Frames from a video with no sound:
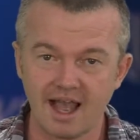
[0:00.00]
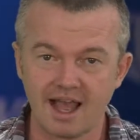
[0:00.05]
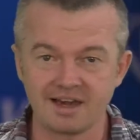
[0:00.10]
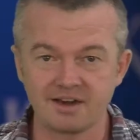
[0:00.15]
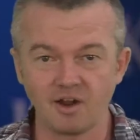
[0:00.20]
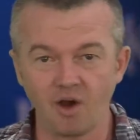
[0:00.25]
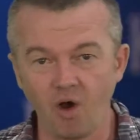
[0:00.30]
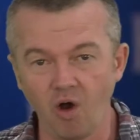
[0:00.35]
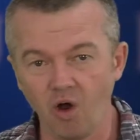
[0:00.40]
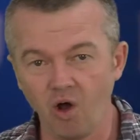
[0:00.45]

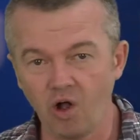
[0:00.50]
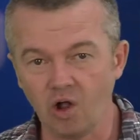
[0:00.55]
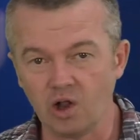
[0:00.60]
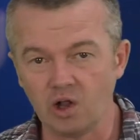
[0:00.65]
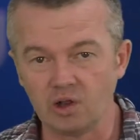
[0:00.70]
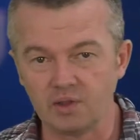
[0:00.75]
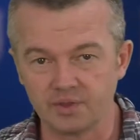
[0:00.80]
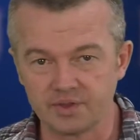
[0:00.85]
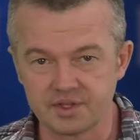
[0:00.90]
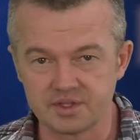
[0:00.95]
and
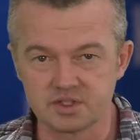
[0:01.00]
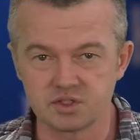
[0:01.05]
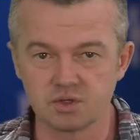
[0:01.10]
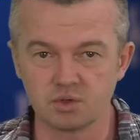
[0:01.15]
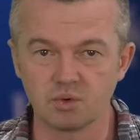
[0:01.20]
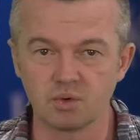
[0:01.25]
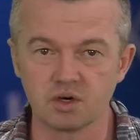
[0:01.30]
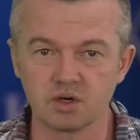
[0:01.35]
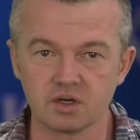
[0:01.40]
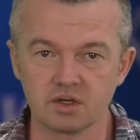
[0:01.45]
all, these
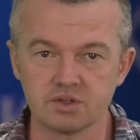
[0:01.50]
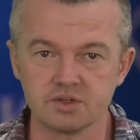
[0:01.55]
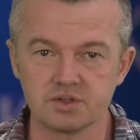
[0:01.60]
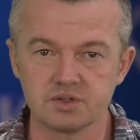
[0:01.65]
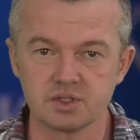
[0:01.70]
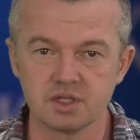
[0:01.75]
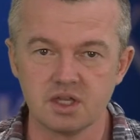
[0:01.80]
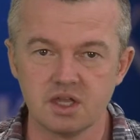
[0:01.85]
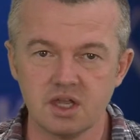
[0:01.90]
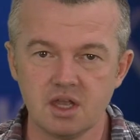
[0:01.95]
two
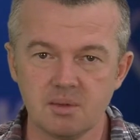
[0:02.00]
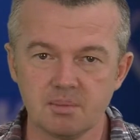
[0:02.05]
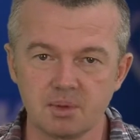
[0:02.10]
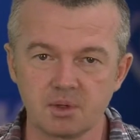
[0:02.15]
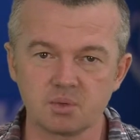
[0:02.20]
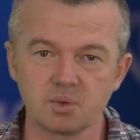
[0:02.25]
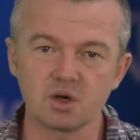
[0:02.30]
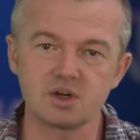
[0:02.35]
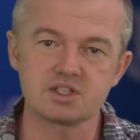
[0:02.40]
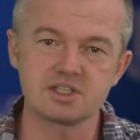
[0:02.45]
words.
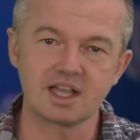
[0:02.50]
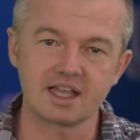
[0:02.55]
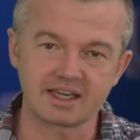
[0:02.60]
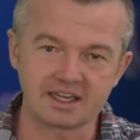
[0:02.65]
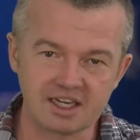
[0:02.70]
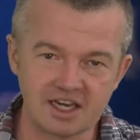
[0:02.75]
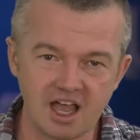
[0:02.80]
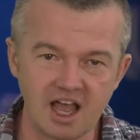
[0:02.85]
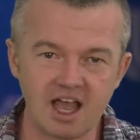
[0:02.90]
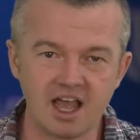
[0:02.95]
But words
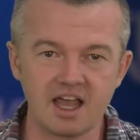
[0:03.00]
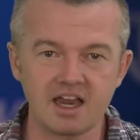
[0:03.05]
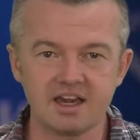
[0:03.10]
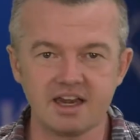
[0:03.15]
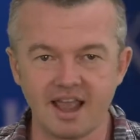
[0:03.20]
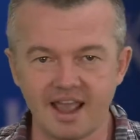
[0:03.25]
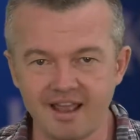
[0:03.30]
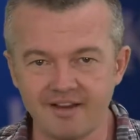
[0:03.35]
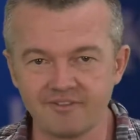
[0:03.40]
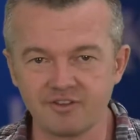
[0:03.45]
like
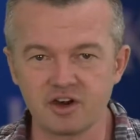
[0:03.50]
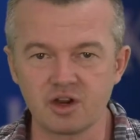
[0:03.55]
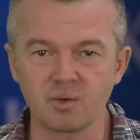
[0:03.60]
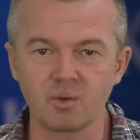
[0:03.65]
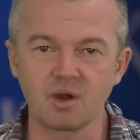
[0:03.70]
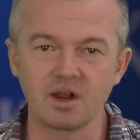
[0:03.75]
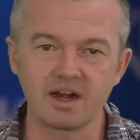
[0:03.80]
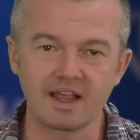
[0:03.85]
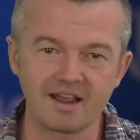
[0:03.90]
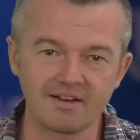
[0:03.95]
none,
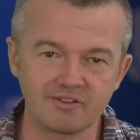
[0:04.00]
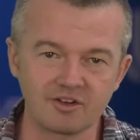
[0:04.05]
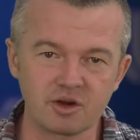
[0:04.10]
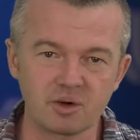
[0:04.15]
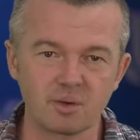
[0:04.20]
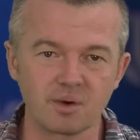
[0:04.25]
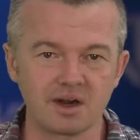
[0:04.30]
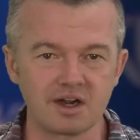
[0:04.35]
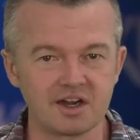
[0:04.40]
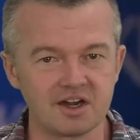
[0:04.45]
everyone,
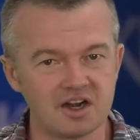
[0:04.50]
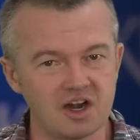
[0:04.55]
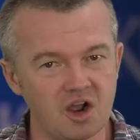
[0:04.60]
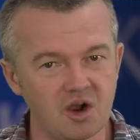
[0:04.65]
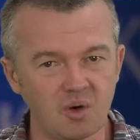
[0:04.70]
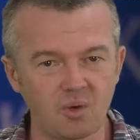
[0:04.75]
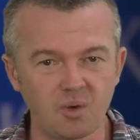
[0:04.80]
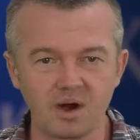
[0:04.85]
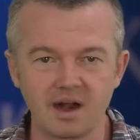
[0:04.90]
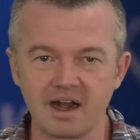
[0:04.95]
everywhere,
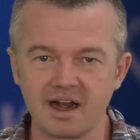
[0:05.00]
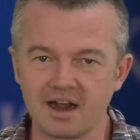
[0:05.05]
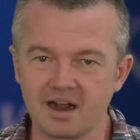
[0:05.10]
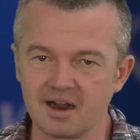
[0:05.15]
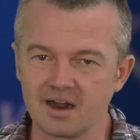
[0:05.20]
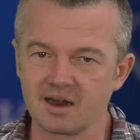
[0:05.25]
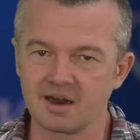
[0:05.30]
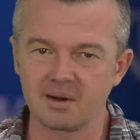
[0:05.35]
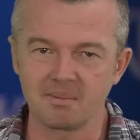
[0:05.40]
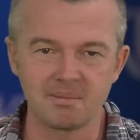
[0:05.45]

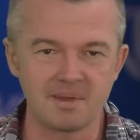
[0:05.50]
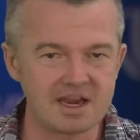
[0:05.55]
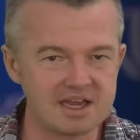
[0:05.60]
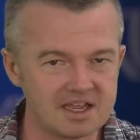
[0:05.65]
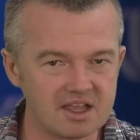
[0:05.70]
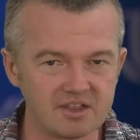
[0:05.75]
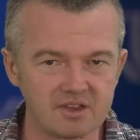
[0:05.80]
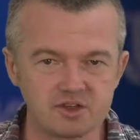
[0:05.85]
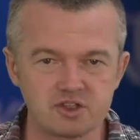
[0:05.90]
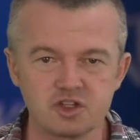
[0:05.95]
nowhere, and
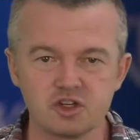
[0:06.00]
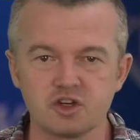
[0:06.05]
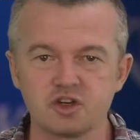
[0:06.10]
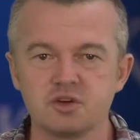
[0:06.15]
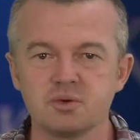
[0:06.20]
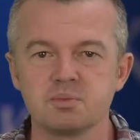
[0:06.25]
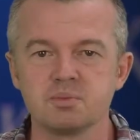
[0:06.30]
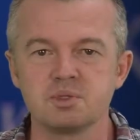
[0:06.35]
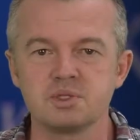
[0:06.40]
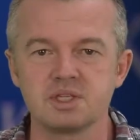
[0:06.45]
many other
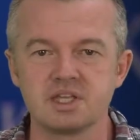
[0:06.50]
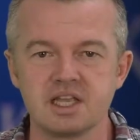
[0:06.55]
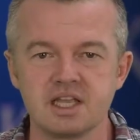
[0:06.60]
terms